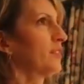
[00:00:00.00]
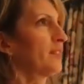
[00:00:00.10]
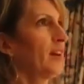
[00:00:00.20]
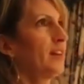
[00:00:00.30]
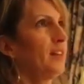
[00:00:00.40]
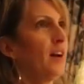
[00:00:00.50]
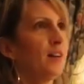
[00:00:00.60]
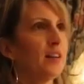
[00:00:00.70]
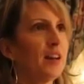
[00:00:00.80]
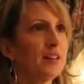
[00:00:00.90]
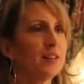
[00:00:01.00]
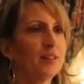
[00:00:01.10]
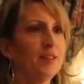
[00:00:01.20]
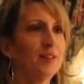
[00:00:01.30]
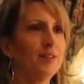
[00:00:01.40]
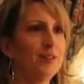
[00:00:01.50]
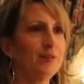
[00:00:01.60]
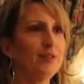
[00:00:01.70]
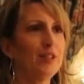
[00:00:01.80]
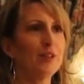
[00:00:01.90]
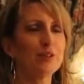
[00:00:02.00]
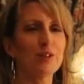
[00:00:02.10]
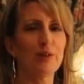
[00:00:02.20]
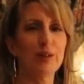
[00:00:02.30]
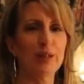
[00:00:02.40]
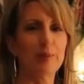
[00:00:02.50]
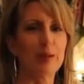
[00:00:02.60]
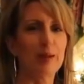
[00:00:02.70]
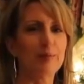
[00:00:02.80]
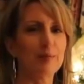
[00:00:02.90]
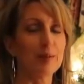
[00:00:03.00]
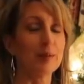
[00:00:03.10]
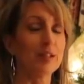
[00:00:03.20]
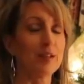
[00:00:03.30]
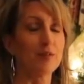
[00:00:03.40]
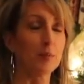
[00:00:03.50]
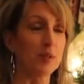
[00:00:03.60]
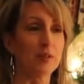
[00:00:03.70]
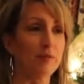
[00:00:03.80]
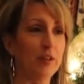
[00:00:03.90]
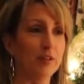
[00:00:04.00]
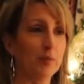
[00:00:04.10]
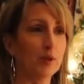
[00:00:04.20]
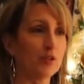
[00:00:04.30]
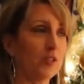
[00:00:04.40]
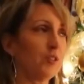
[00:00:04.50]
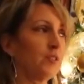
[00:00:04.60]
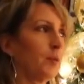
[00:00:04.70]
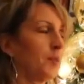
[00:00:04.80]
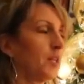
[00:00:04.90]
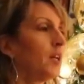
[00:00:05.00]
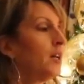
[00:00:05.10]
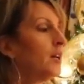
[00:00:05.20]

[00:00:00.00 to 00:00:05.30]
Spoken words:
decided how to edit the video showing it, but I'm going to have to put it in fast motion or something.